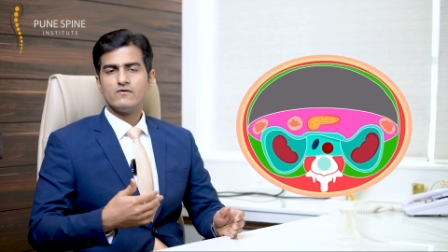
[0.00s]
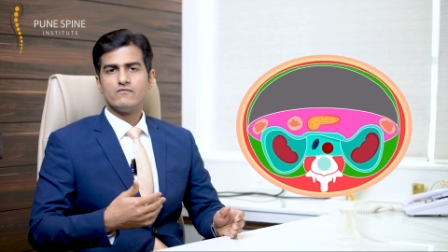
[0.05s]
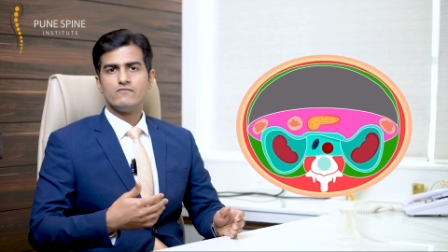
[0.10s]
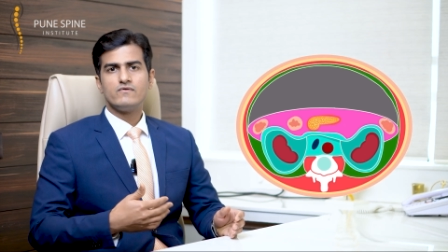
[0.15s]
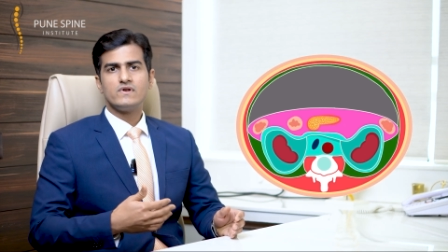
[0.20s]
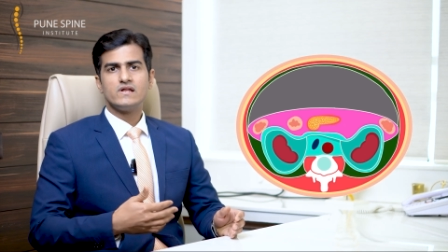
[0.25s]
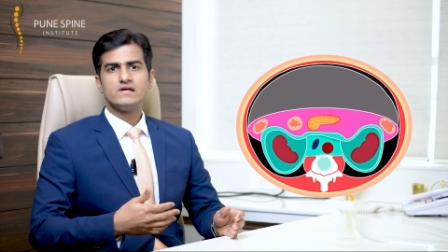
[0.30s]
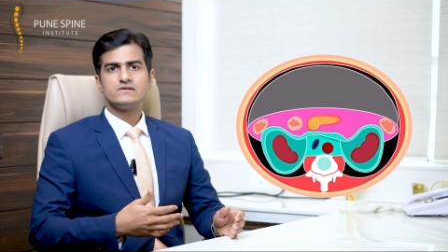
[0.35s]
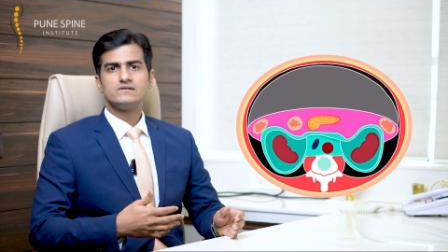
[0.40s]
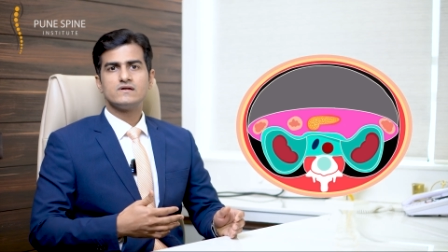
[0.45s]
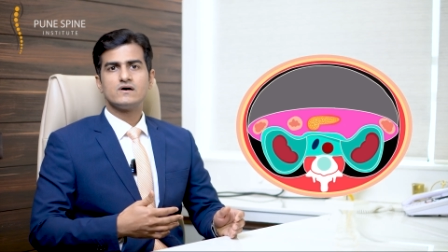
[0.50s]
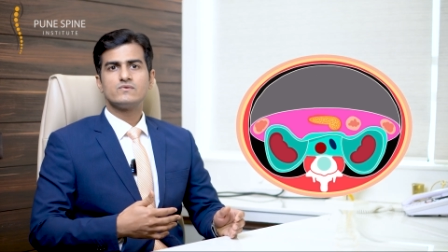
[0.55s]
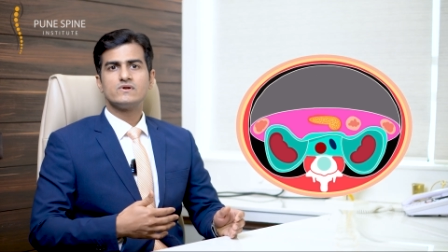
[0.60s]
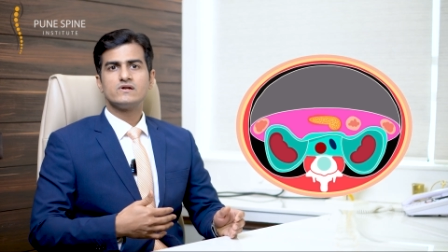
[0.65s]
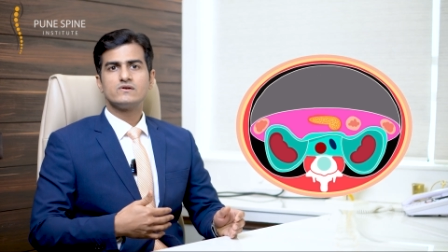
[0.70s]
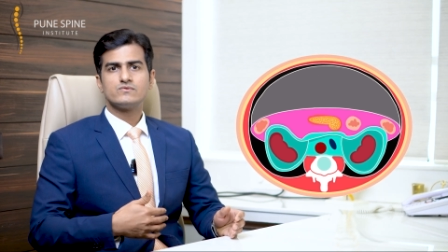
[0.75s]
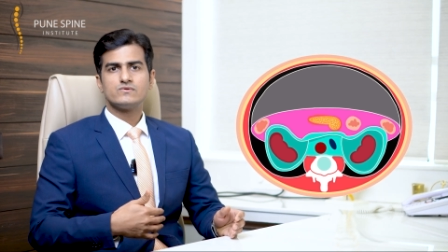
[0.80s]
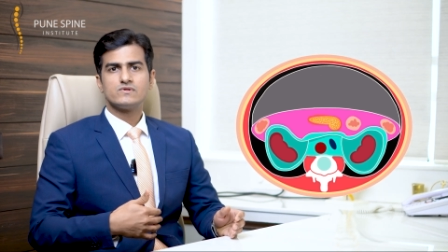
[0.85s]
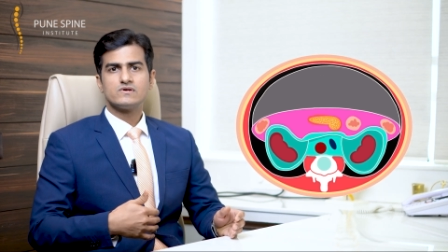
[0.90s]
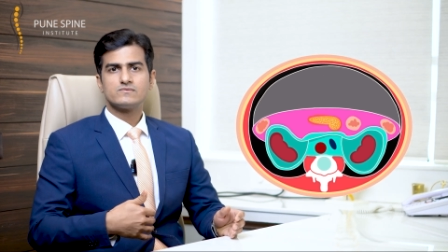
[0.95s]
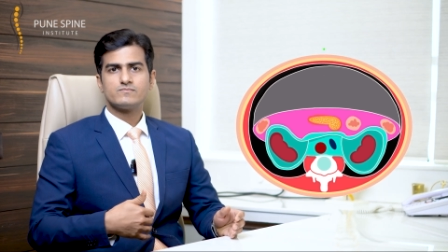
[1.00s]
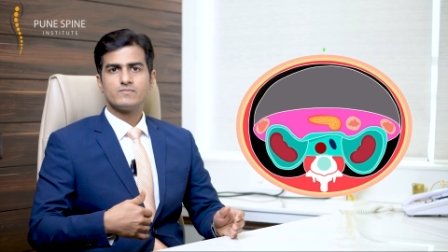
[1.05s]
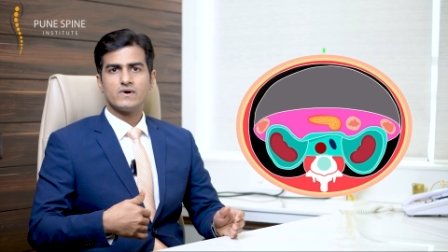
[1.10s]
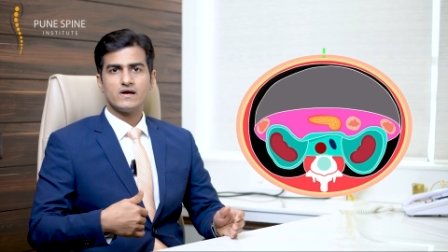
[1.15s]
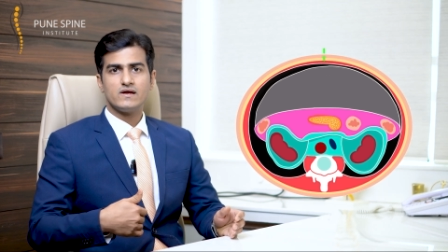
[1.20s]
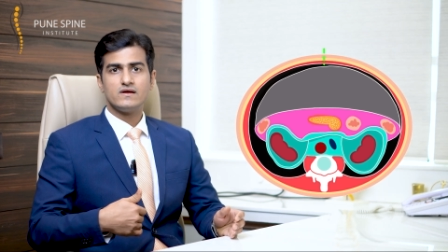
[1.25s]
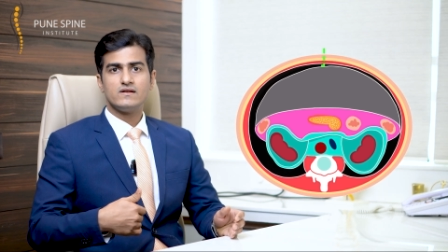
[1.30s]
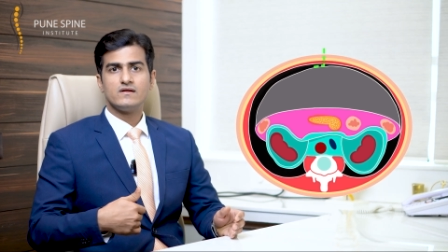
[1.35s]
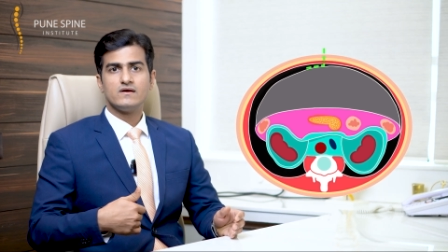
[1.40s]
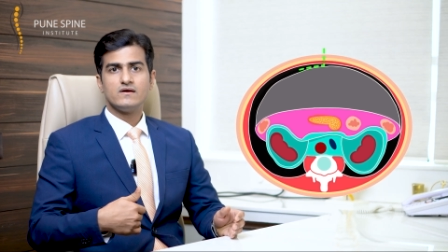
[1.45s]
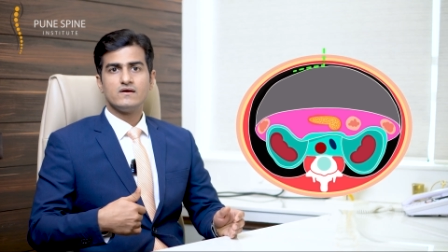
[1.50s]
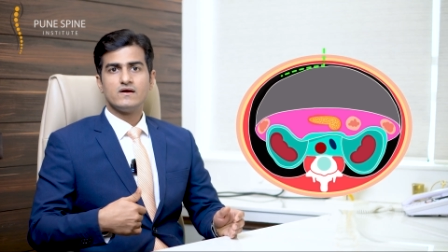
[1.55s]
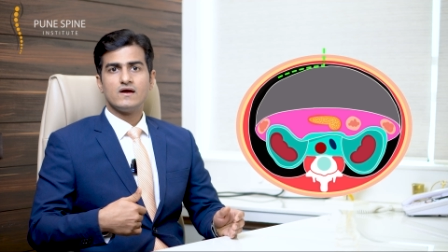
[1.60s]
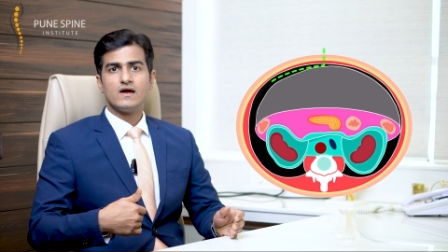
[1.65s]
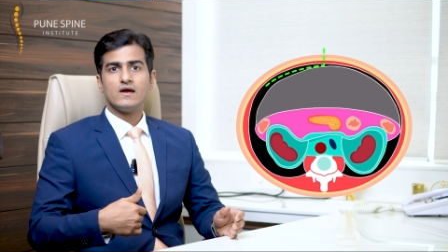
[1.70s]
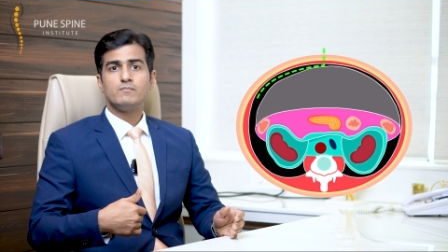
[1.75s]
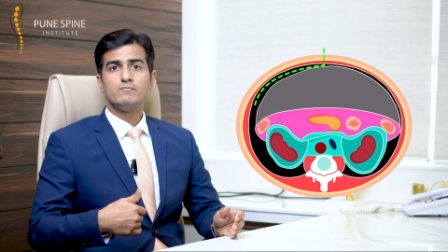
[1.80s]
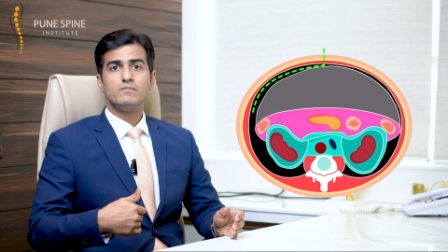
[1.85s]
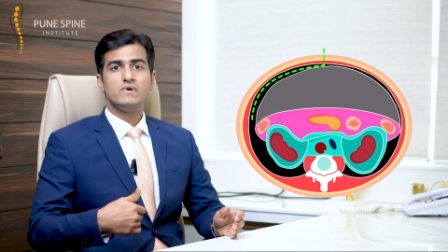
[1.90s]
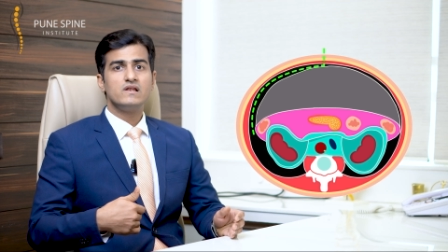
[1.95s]
we reach down into the spine
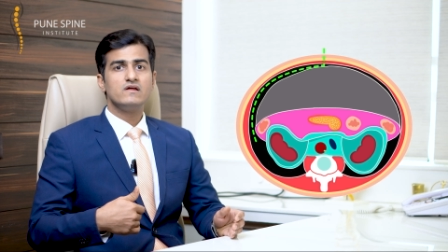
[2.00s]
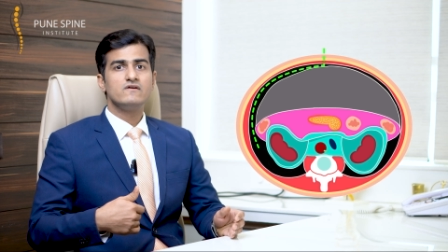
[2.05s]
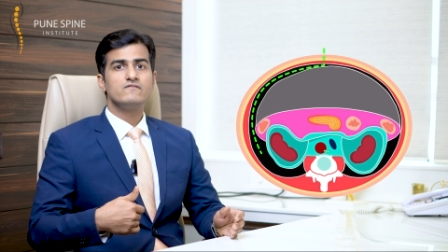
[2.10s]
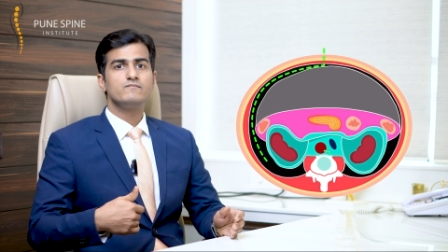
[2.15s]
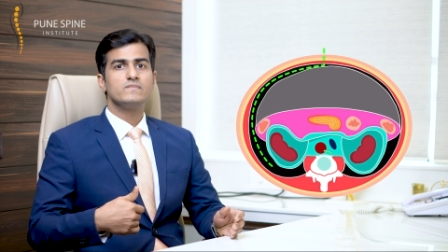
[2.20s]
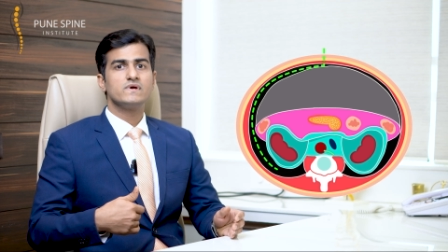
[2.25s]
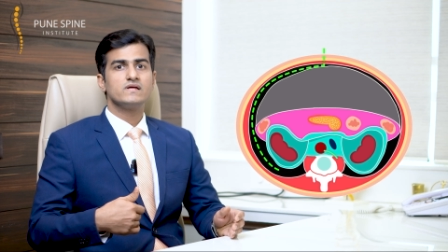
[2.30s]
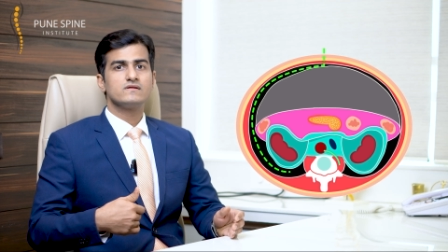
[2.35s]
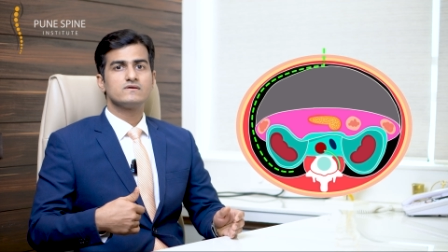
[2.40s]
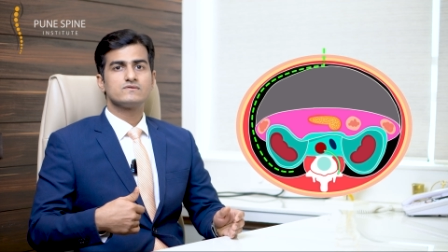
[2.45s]
and believe me,